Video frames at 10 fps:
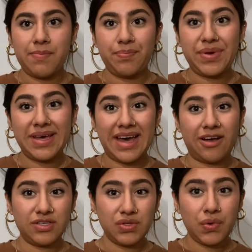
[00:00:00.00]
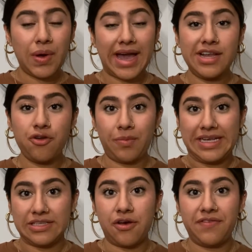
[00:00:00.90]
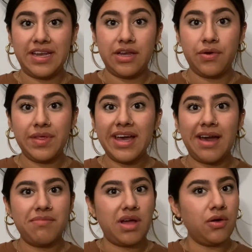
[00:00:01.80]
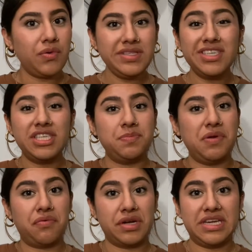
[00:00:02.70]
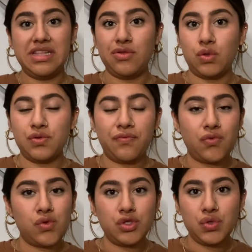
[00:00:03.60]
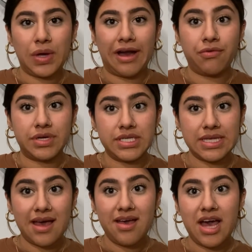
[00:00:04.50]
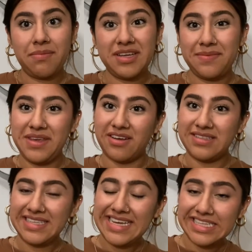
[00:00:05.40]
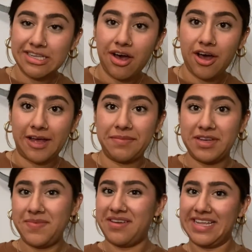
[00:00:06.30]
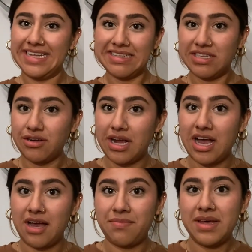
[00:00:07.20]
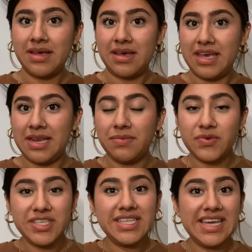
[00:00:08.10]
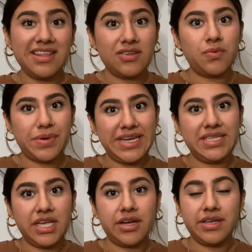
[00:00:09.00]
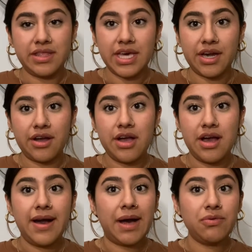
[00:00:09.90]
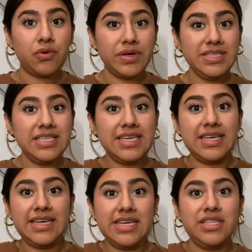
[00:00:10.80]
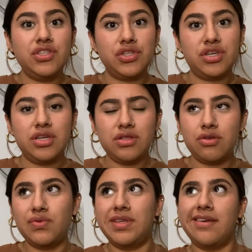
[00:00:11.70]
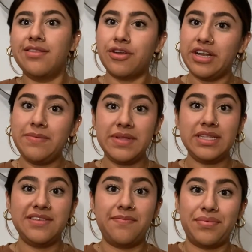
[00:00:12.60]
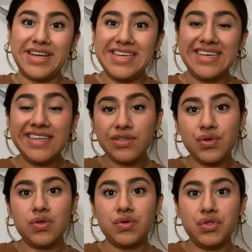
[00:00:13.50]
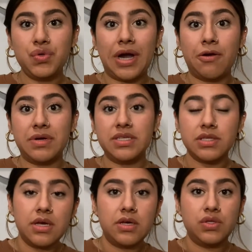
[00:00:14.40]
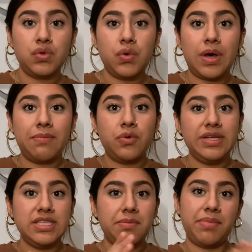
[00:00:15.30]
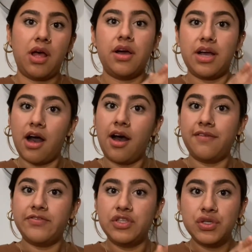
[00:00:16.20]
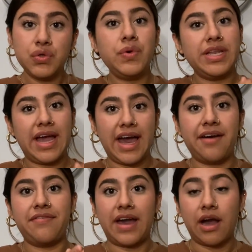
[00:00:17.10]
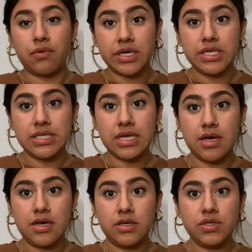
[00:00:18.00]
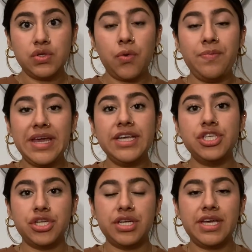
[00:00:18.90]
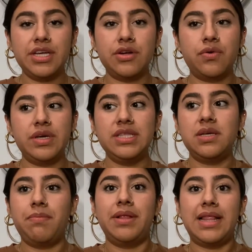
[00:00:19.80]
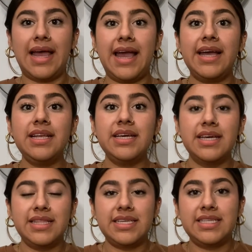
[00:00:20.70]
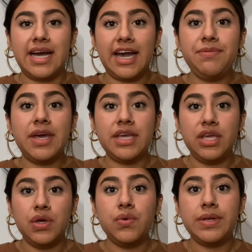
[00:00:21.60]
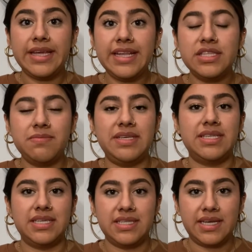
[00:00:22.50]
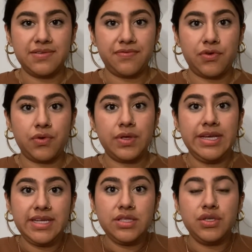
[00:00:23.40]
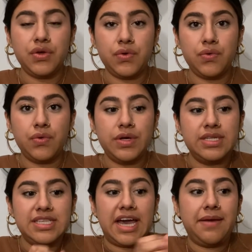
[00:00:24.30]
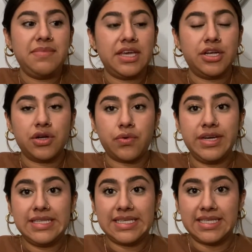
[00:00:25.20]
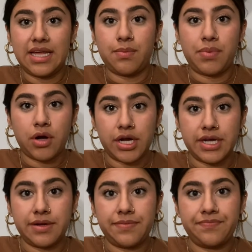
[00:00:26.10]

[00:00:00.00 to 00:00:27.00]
But also I know myself, and I know that I'm not going to just be working those full 2 hours. I'm gonna be on TikTok, I'm gonna be on Instagram, and I'm going to take little breaks here and there. I'm going to insert those like 30 minutes of break into those 2 hours. So I'm going to block off 2.5 hours. So make sure that you're going to plan the time that you need to be successful into time that you're going to set apart.